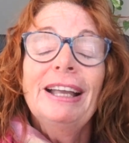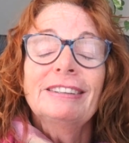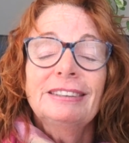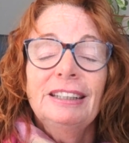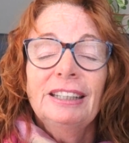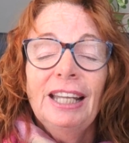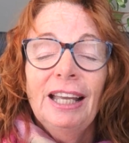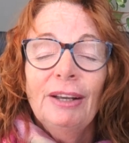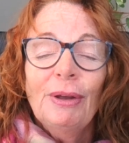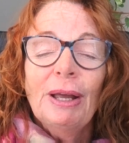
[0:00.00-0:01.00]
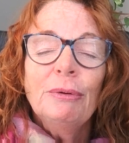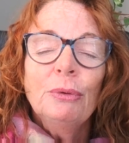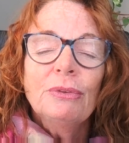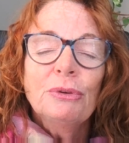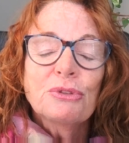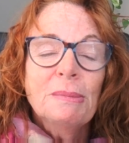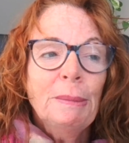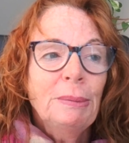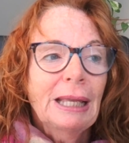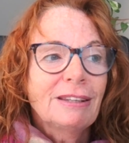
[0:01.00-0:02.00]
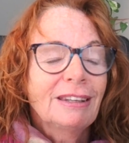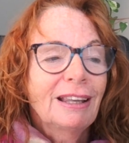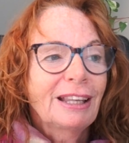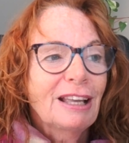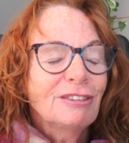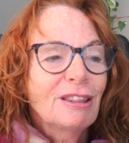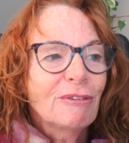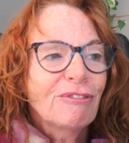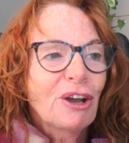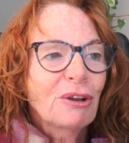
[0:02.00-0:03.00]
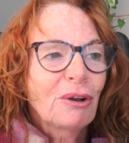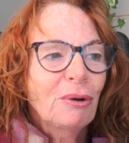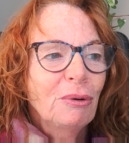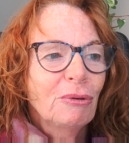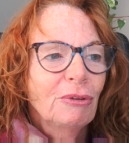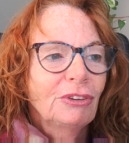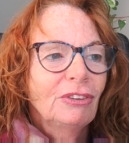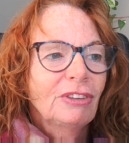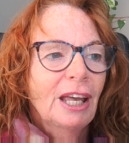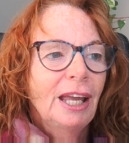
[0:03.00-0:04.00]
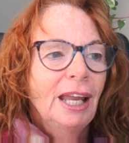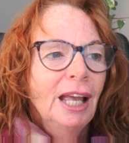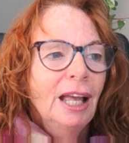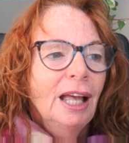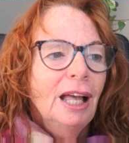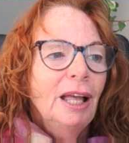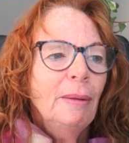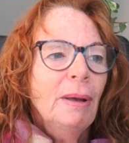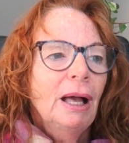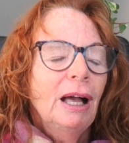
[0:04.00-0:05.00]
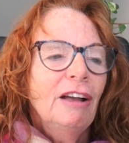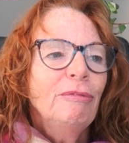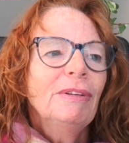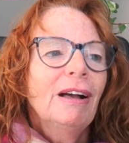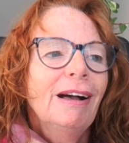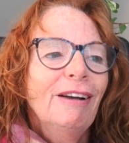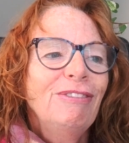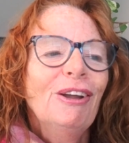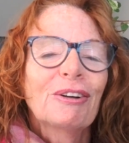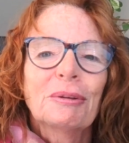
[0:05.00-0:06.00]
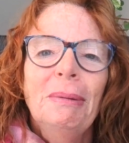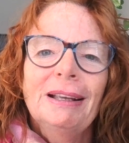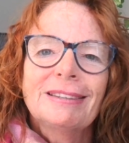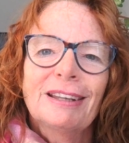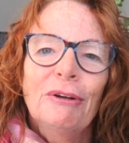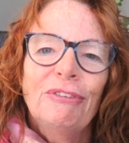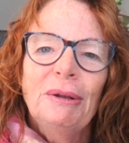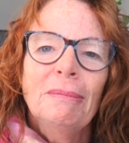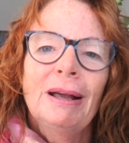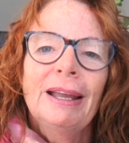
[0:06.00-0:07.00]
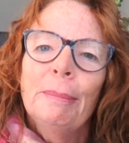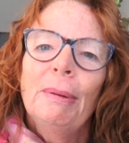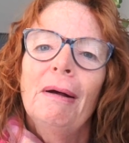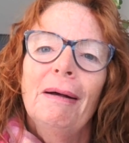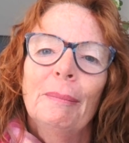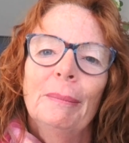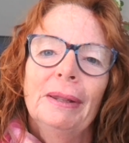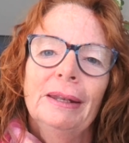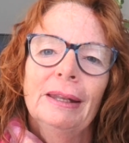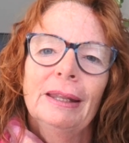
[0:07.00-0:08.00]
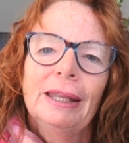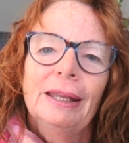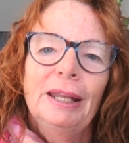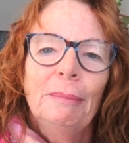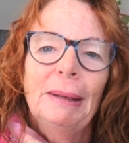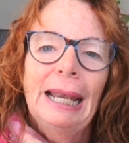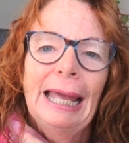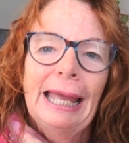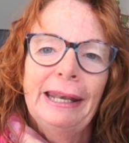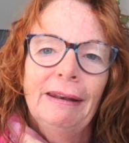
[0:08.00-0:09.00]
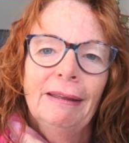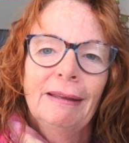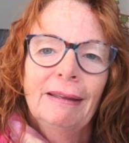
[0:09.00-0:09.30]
excellent. Yeah. I always remember getting the phone call to say, I've locked myself in my apartment in Milan.